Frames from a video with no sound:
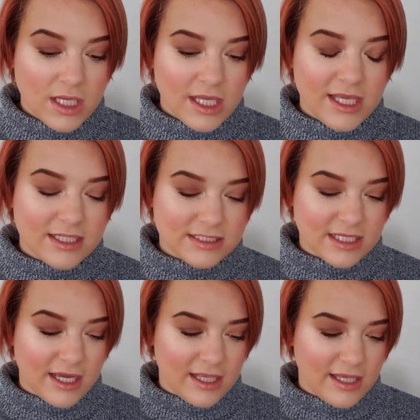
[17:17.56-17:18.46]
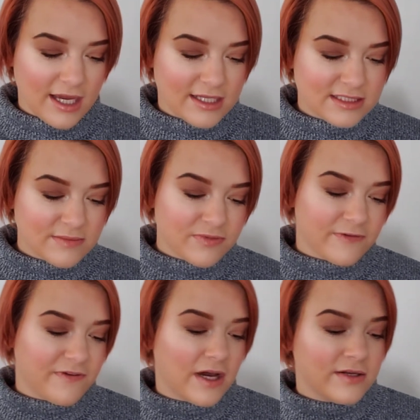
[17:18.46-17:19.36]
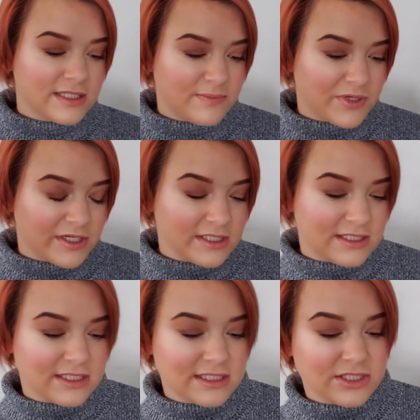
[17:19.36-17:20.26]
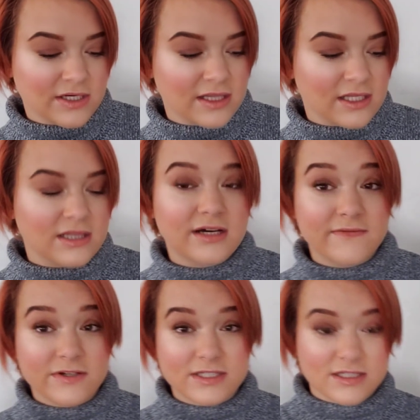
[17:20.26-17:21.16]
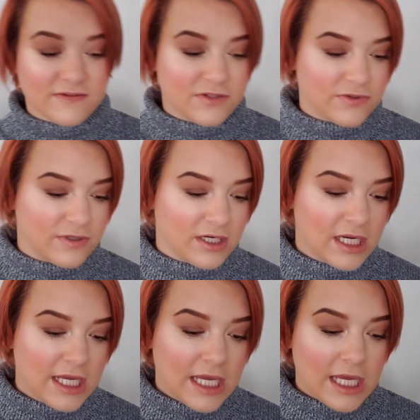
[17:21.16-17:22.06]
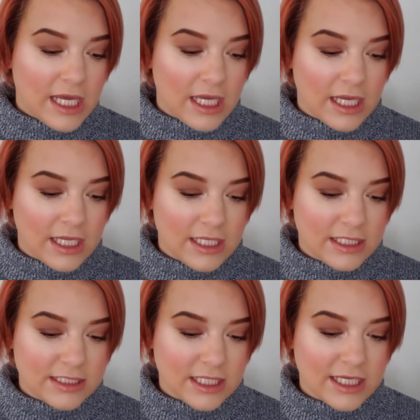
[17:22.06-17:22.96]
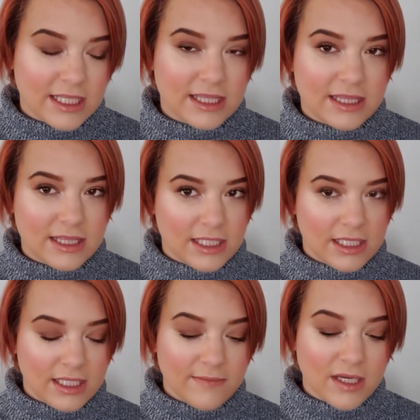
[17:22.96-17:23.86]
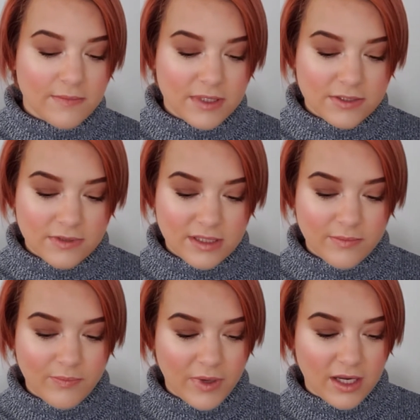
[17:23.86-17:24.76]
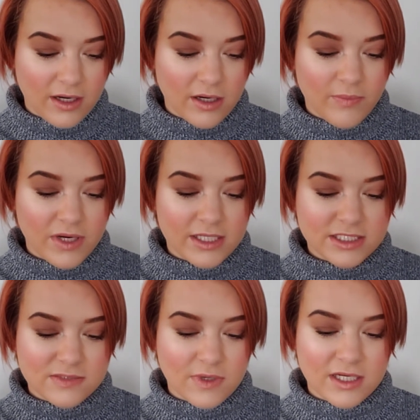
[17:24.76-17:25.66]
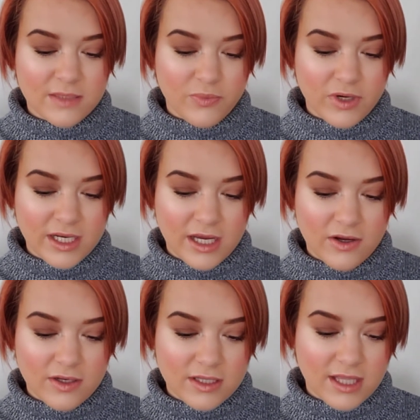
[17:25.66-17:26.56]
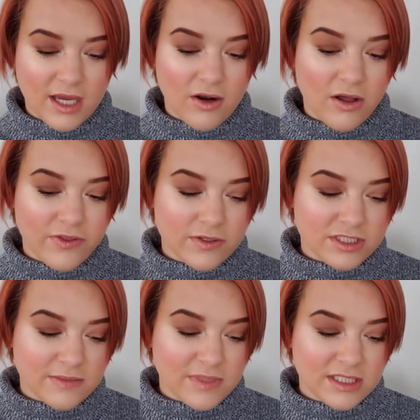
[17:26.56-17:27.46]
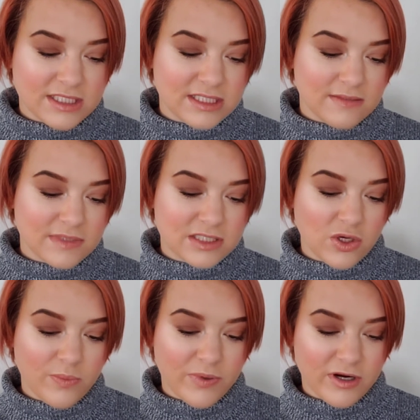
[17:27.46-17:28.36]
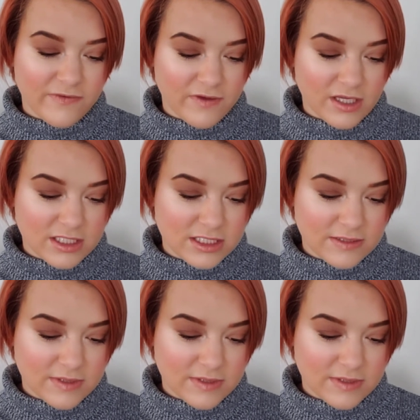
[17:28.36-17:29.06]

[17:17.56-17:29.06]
He said he had some profound experiences during the Love Yourself tour, and I think he might be doing better, but I just wanted to point out that although Jimin seems so perfect,